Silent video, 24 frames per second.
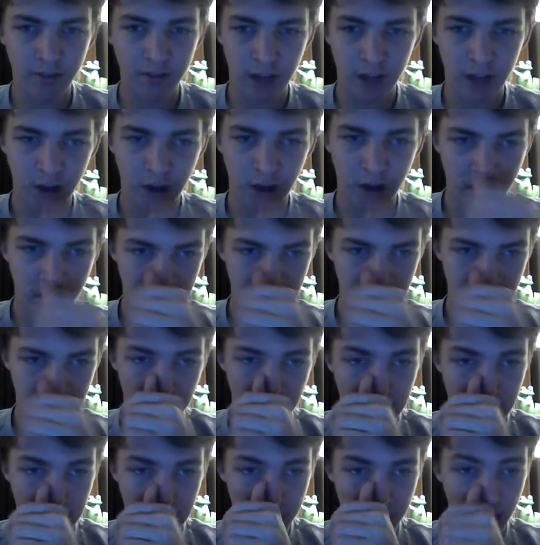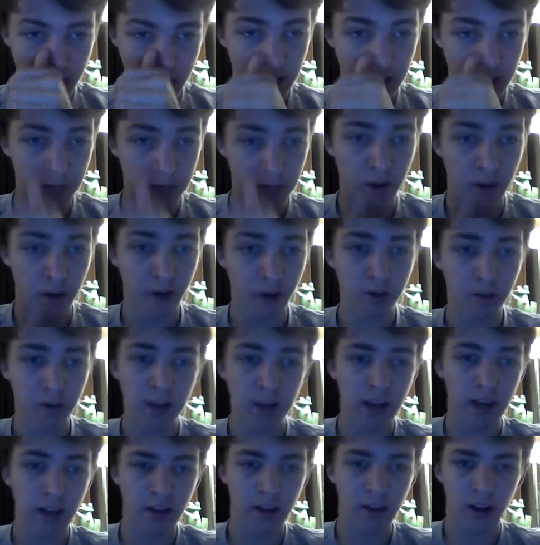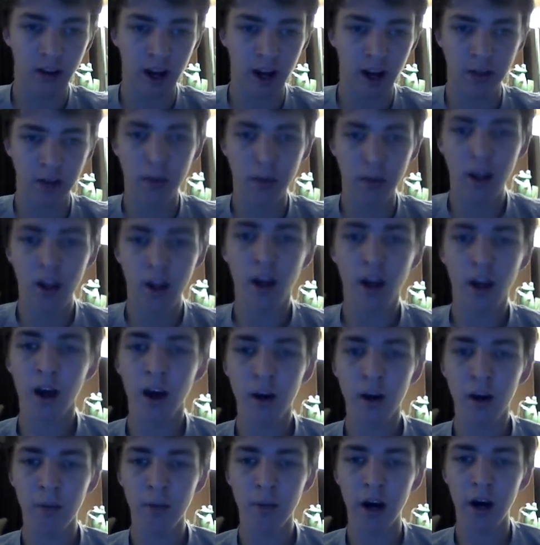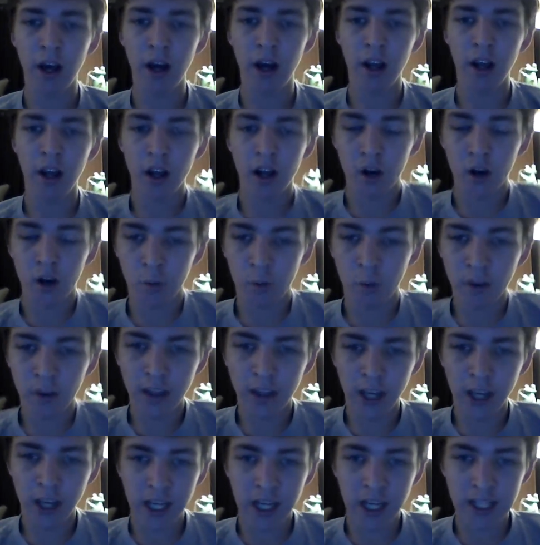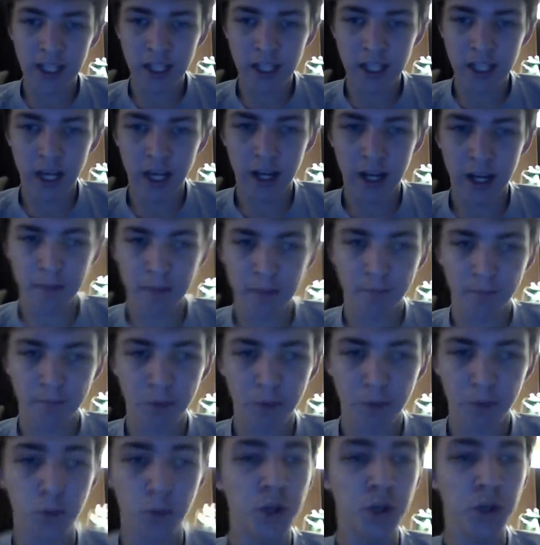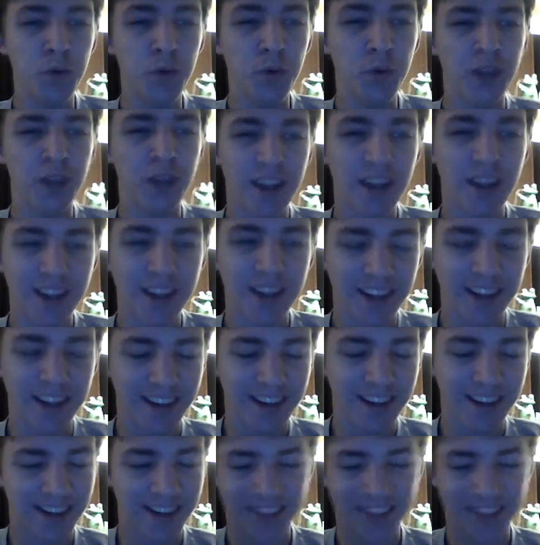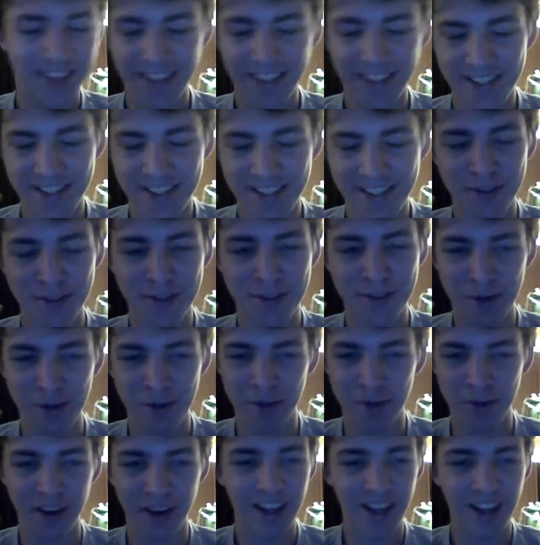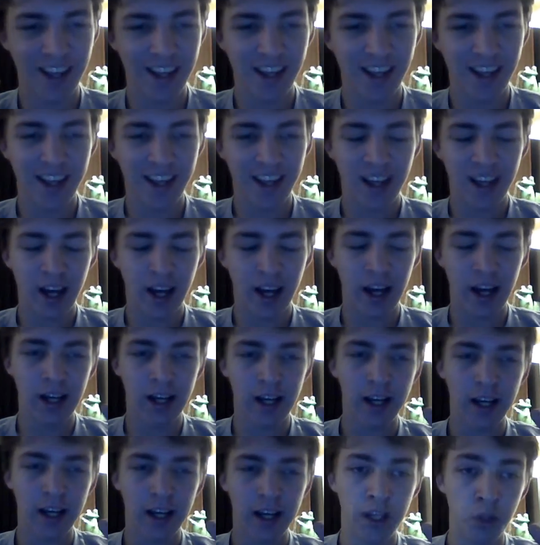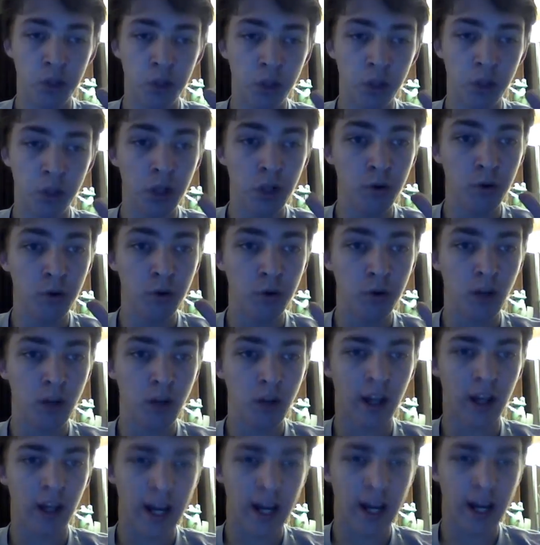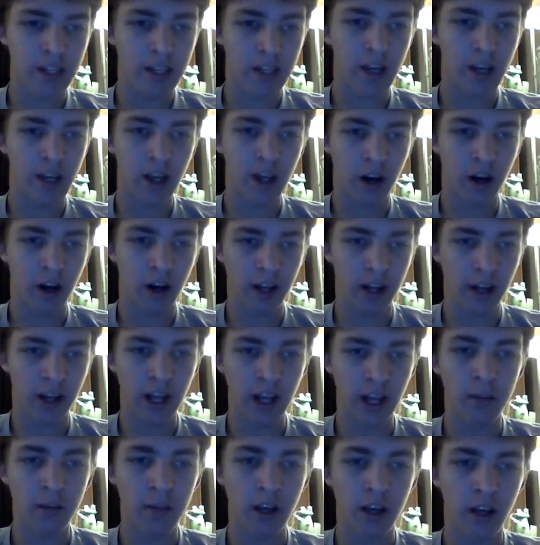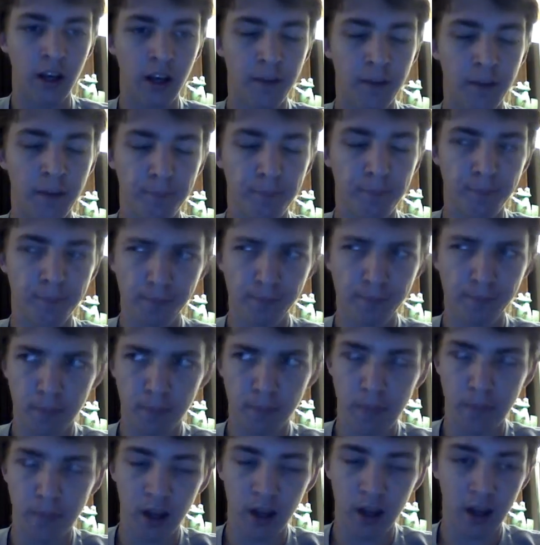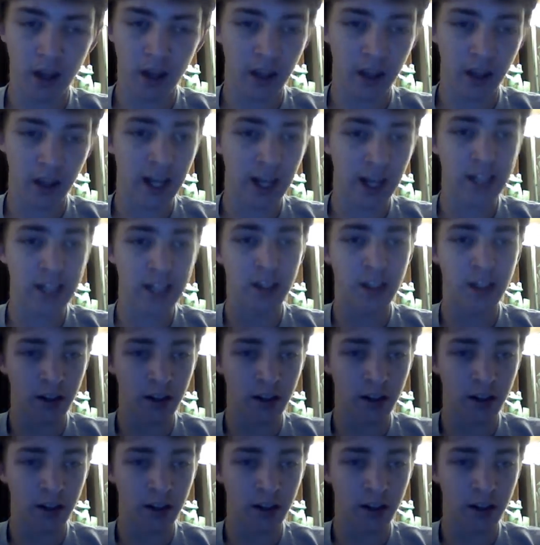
out just because there were things that bothered me at the time. But one thing is, when you... It's so stupid. When you do the last hit on an enemy, the last